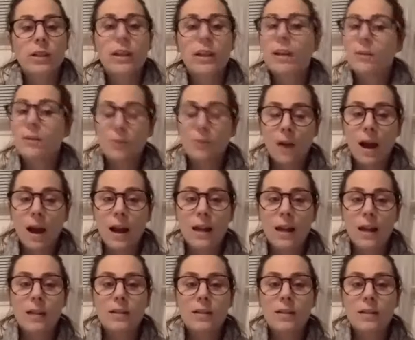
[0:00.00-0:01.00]
like
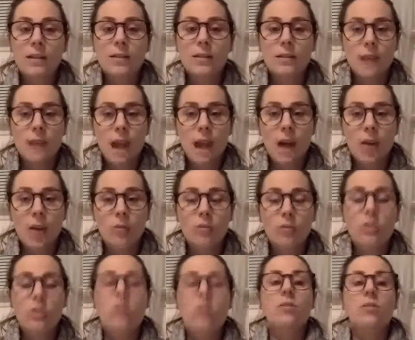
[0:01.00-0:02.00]
write
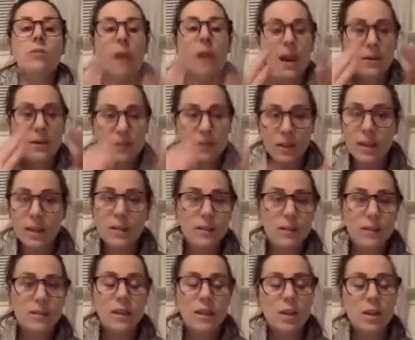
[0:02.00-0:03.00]
down your 5
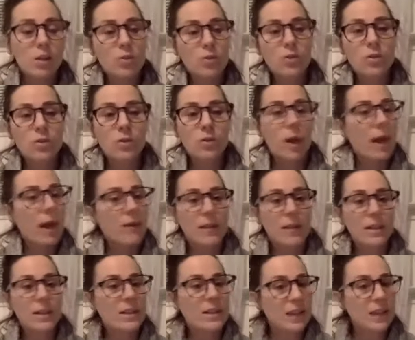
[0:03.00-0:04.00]
things that you do
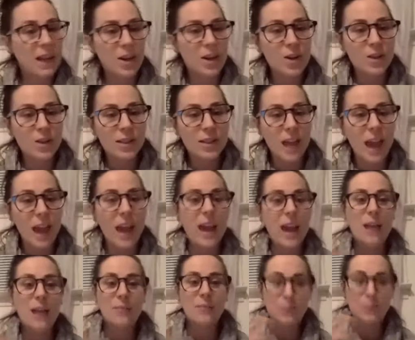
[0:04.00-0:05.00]
every single day
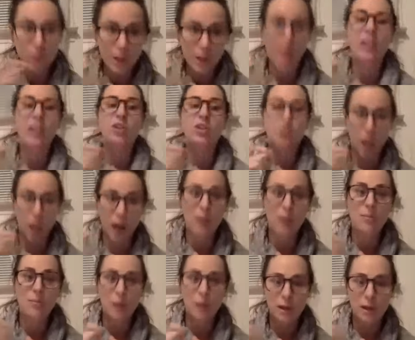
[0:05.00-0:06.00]
and like check
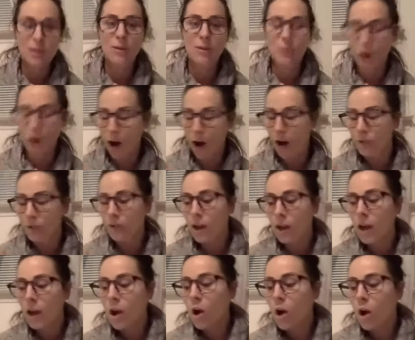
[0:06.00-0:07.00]
mark them off.
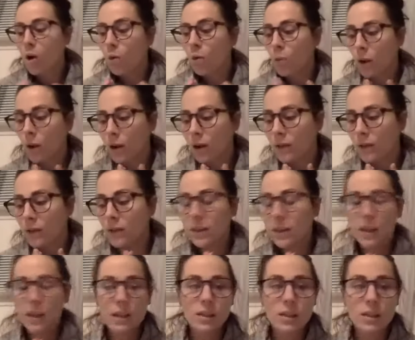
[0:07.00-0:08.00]
One of the
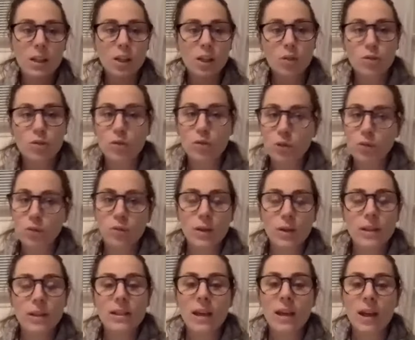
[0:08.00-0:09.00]
things that you do
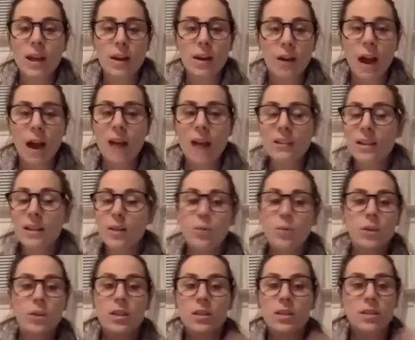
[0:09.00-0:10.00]
is interacting,
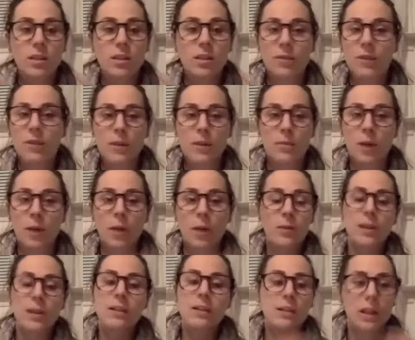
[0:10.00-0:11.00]
which is the fun part,
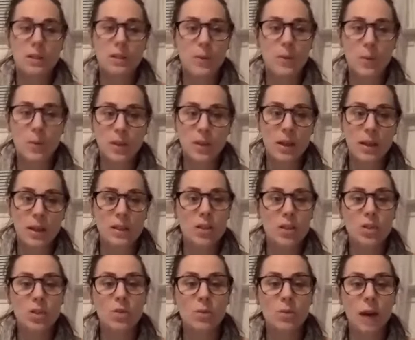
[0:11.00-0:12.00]
because that's what we like to
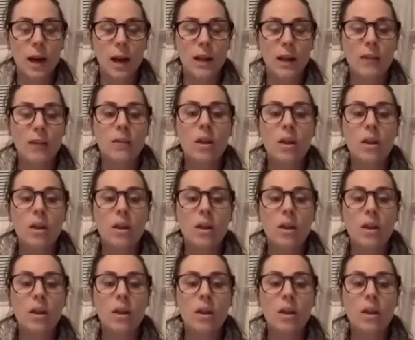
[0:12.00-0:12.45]
do, right?